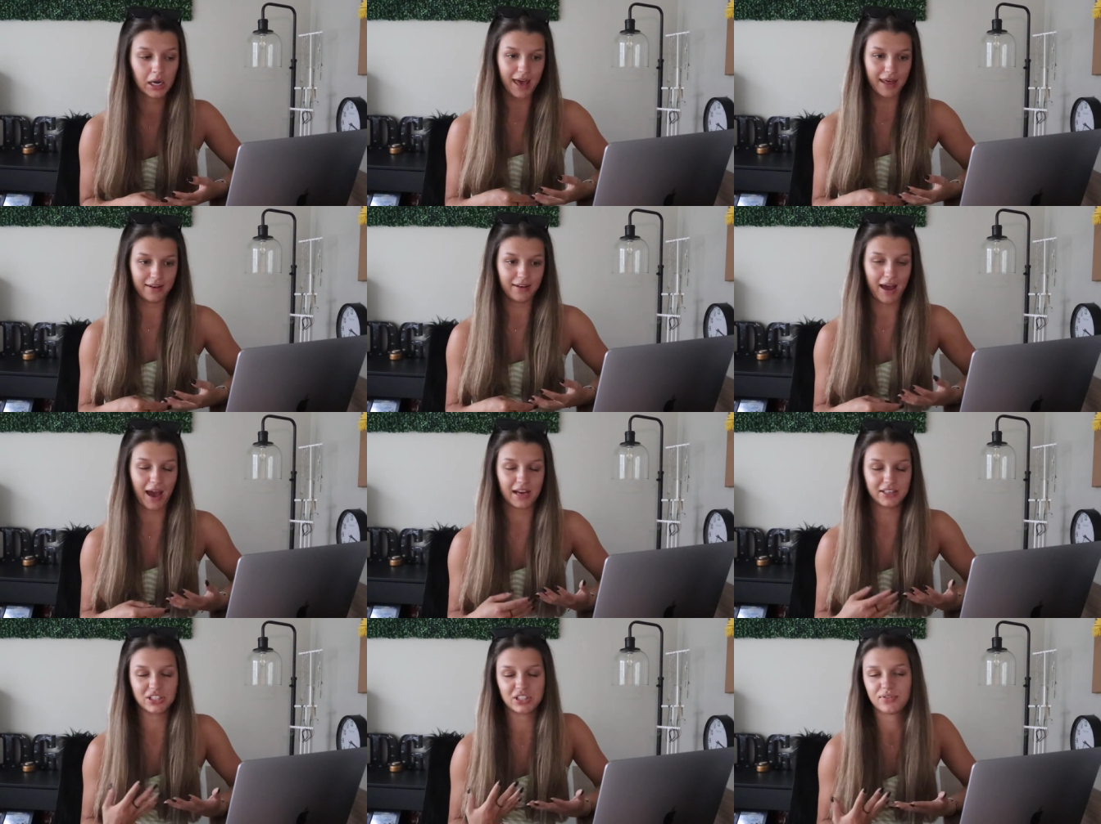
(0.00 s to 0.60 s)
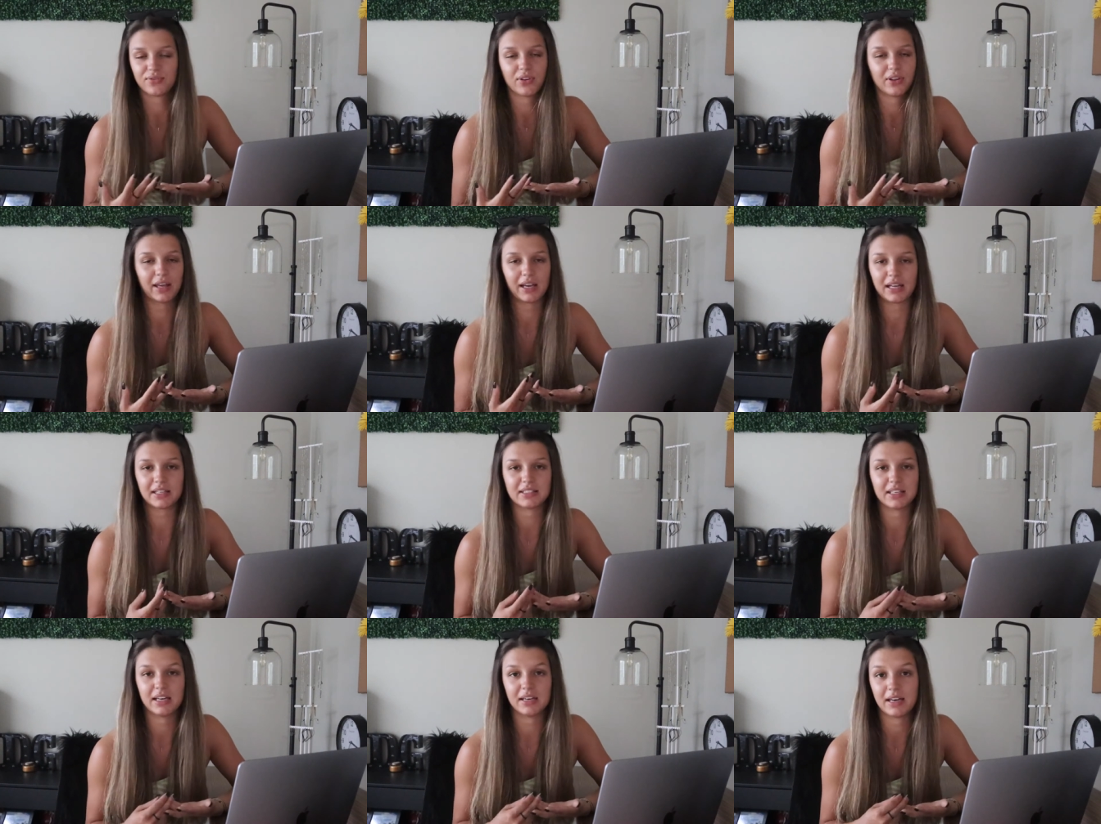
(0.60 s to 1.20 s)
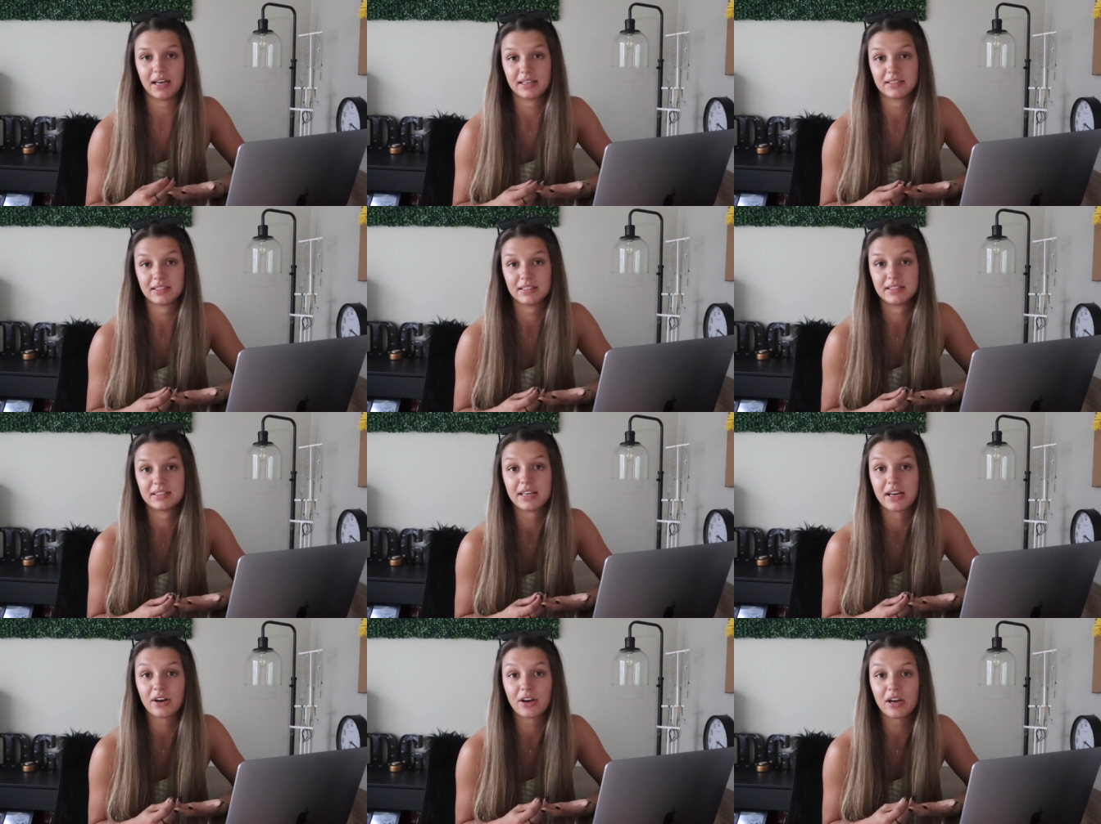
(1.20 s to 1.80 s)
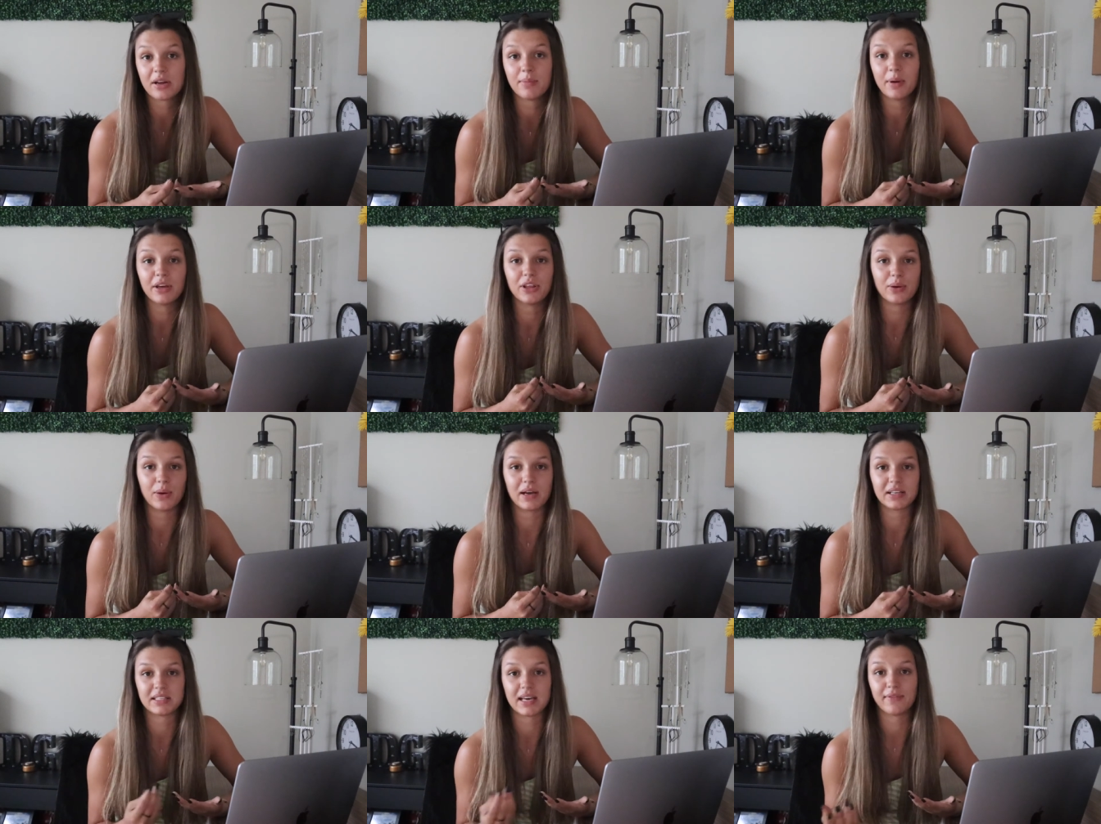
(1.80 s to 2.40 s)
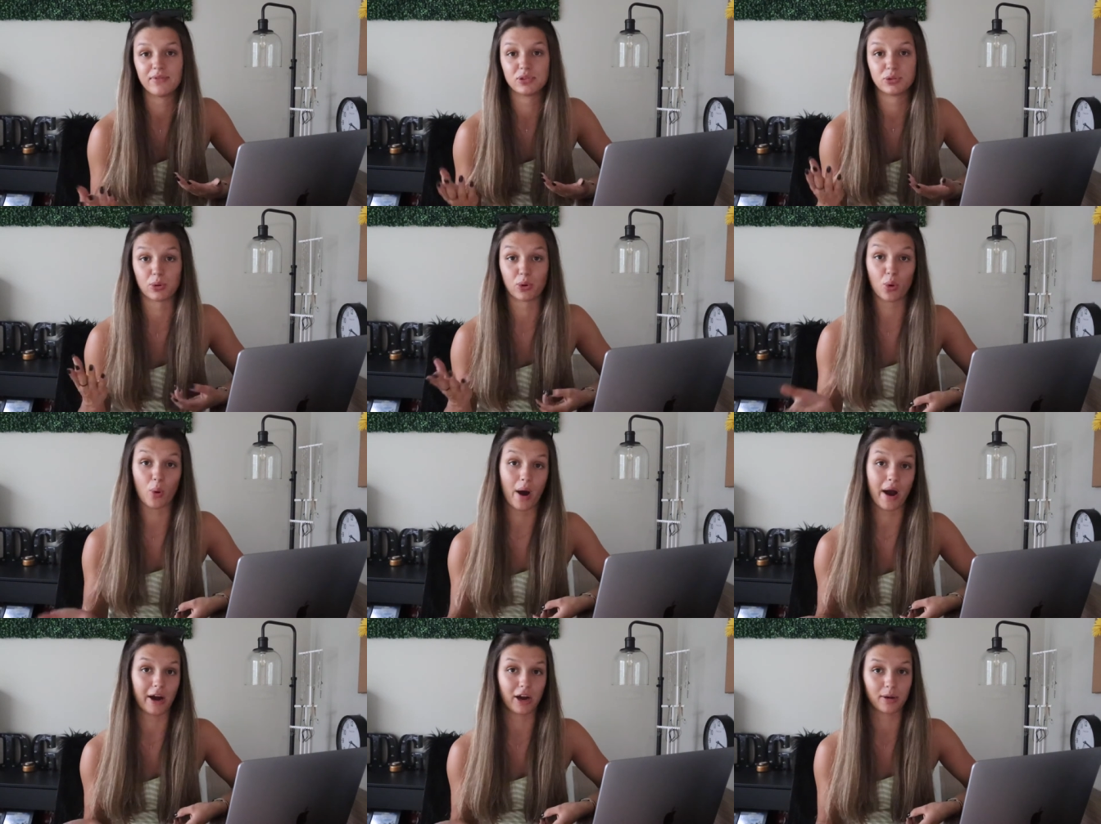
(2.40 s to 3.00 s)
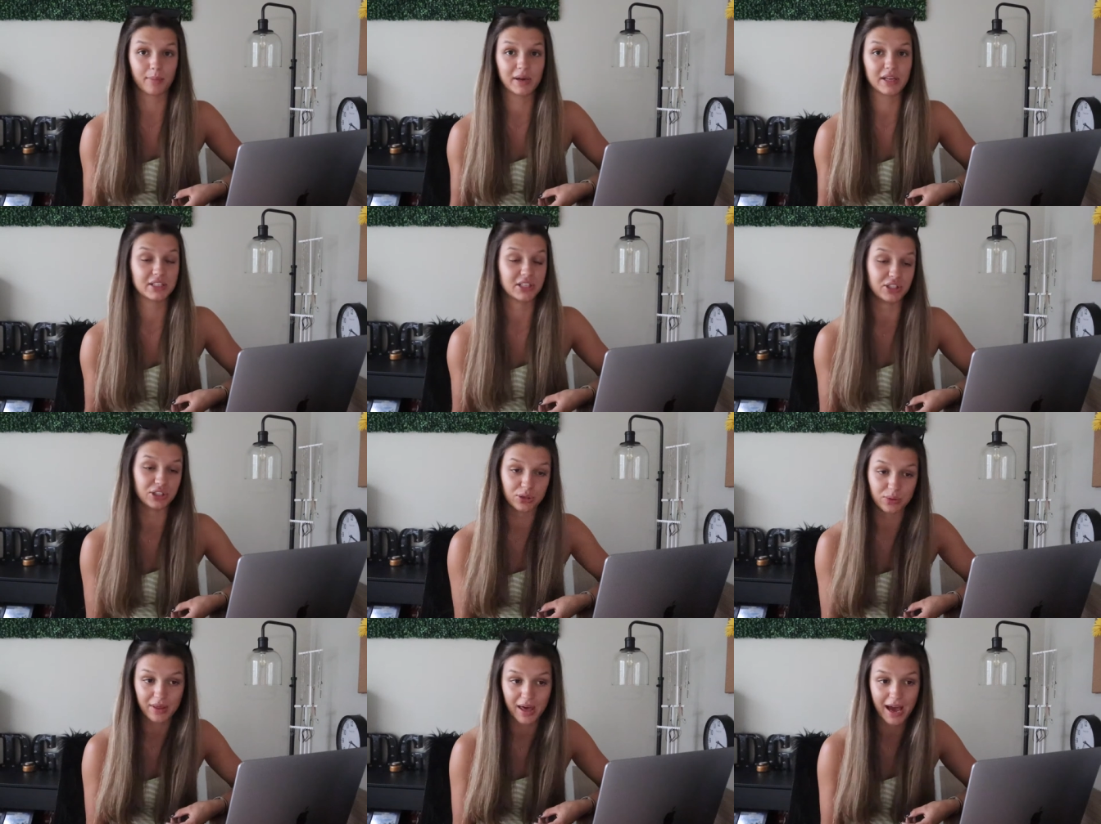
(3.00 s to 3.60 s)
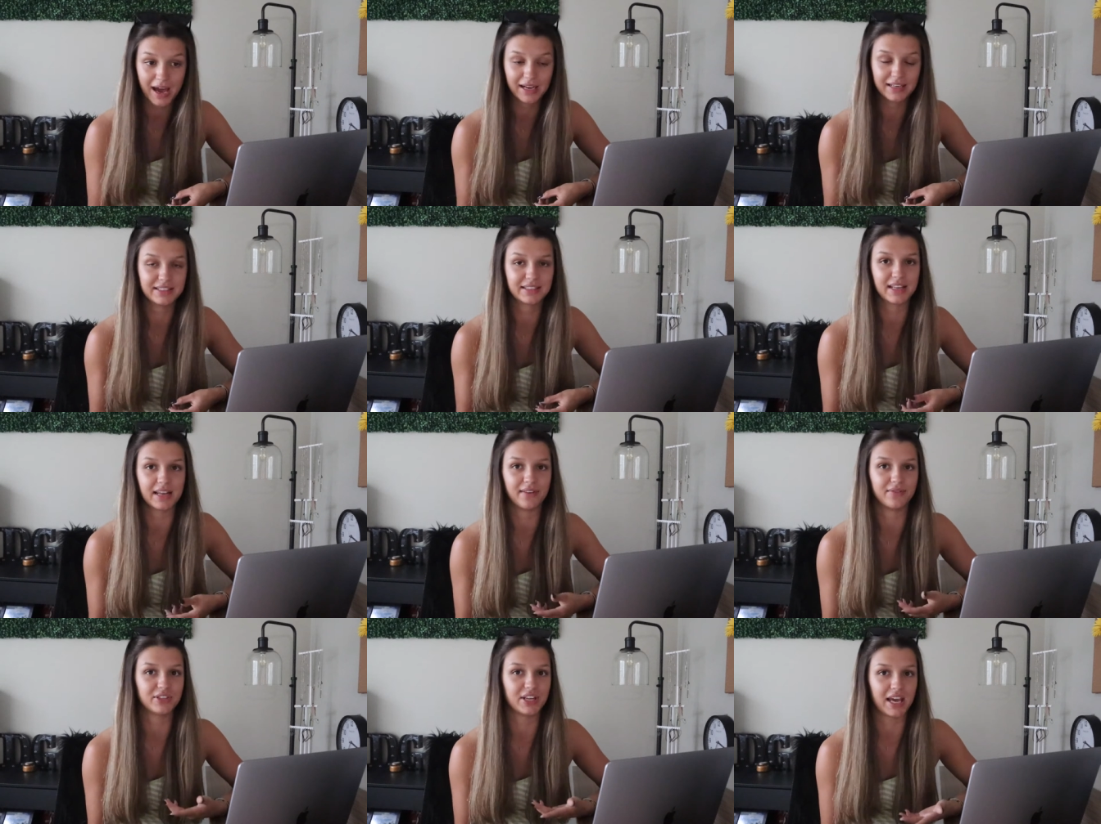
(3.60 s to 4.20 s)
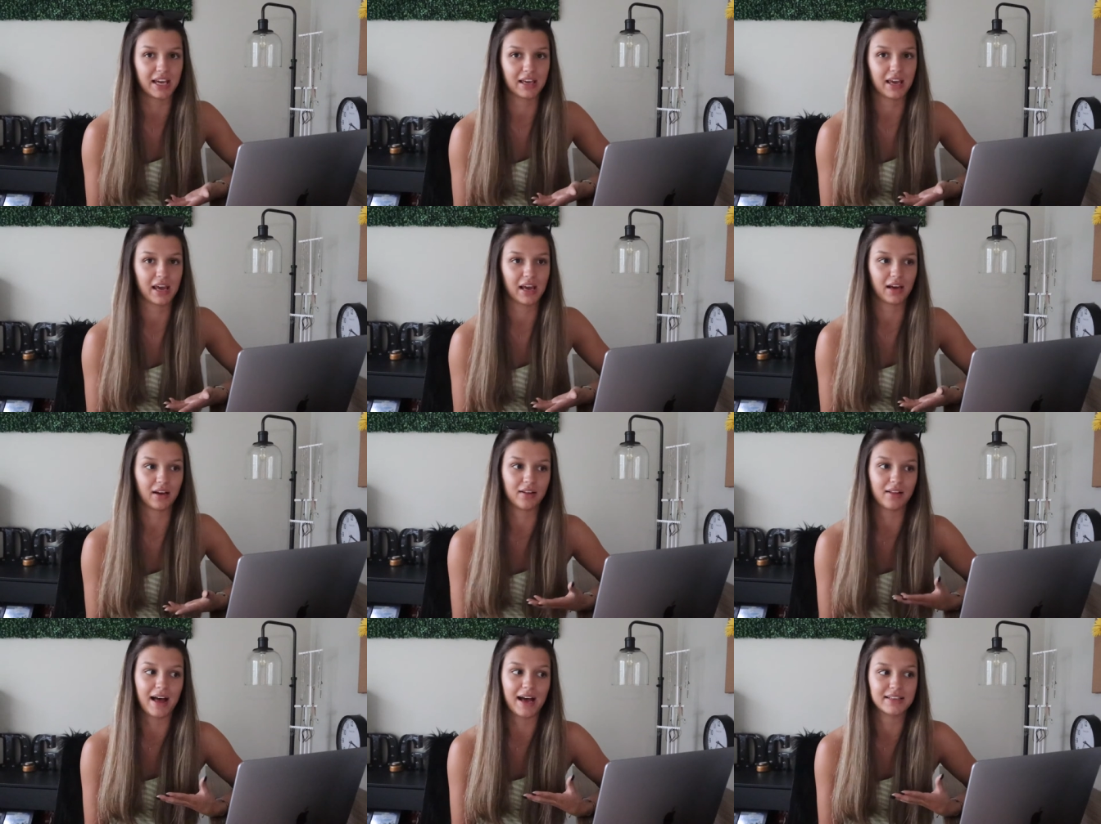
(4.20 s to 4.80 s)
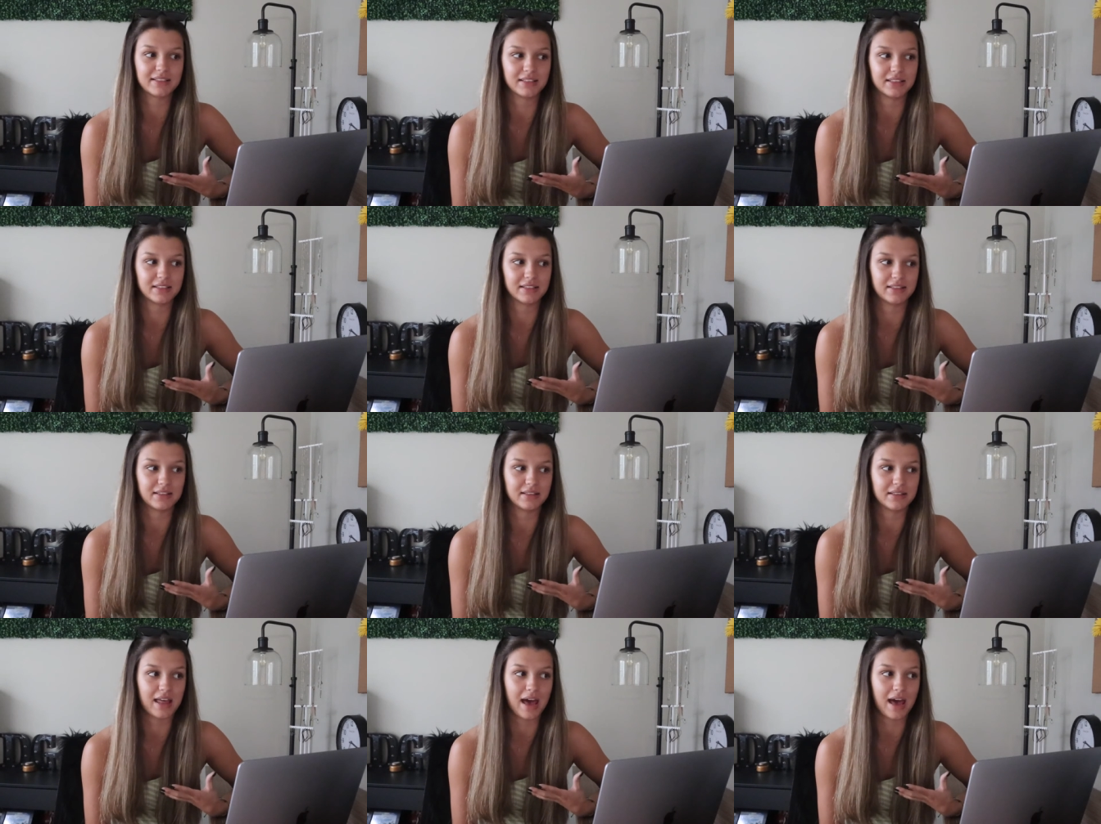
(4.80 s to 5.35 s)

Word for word: and I just feel like it's unnecessary but USF is requiring me to do that instead of taking classes